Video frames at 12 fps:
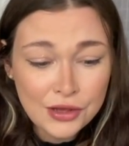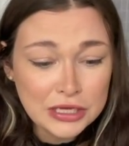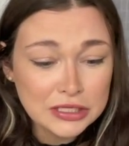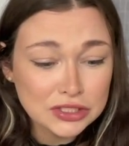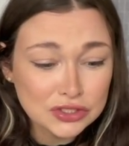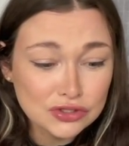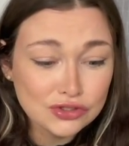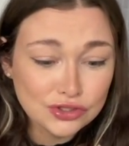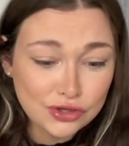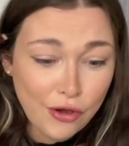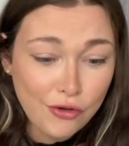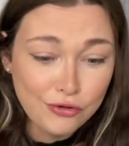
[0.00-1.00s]
This is
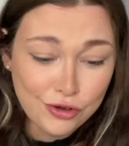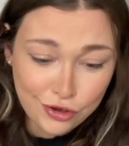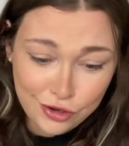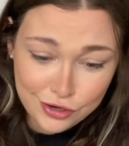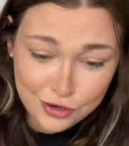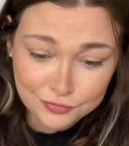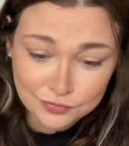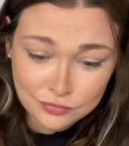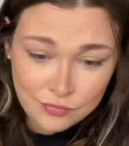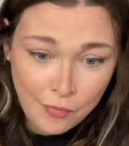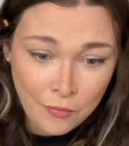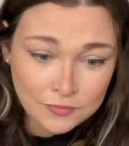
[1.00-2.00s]
so good.
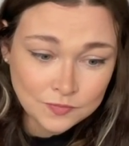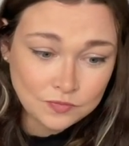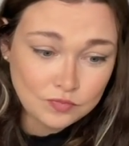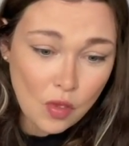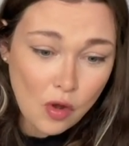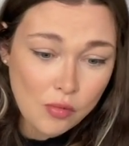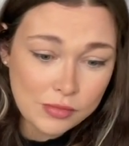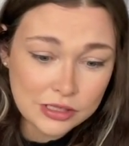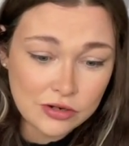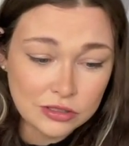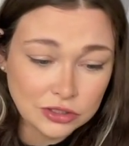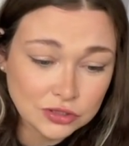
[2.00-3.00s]
Oh my
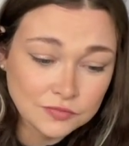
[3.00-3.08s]
gosh.